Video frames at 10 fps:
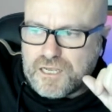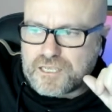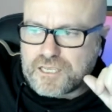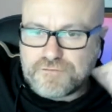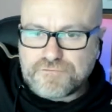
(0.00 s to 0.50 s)

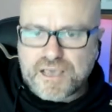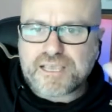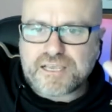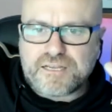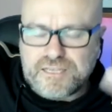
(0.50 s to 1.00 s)

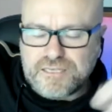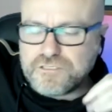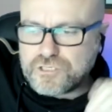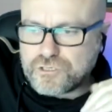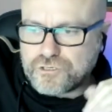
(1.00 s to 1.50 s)
convey it
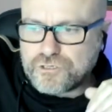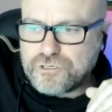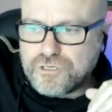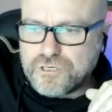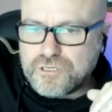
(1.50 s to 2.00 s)

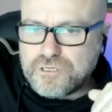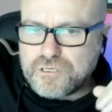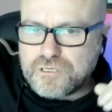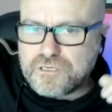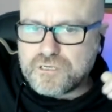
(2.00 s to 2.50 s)
into,
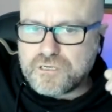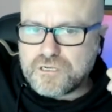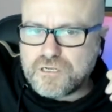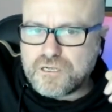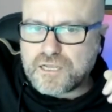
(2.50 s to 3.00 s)

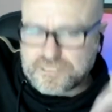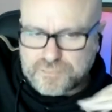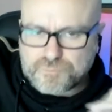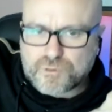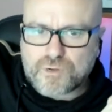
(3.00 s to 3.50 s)
as a
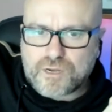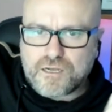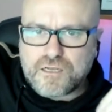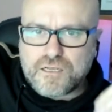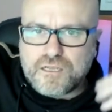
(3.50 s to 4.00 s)

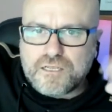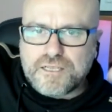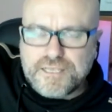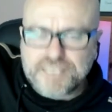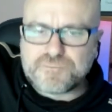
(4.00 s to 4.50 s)
brewer,
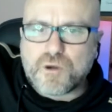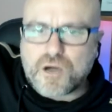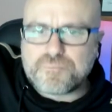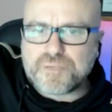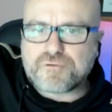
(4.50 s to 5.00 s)
is my
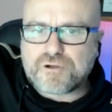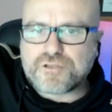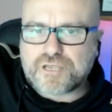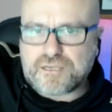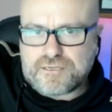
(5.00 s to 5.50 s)
beer
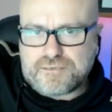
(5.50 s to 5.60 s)
okay?